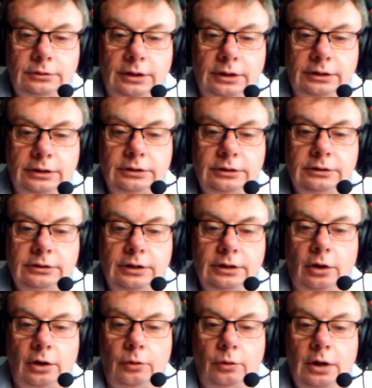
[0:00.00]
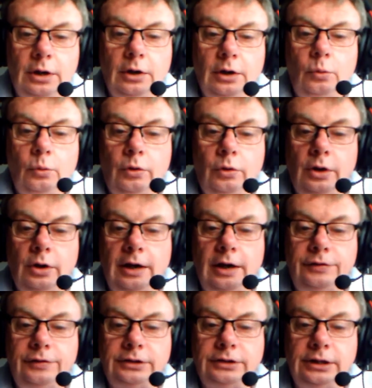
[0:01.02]
Right. Now, we're going to
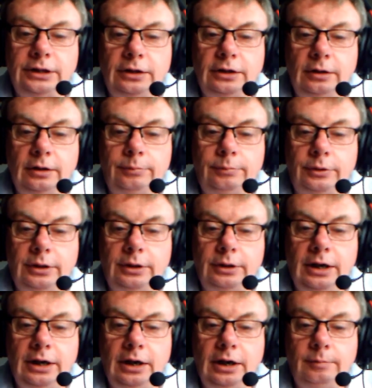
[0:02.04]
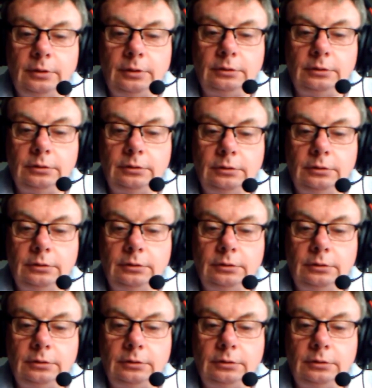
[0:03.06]
have this hidden input name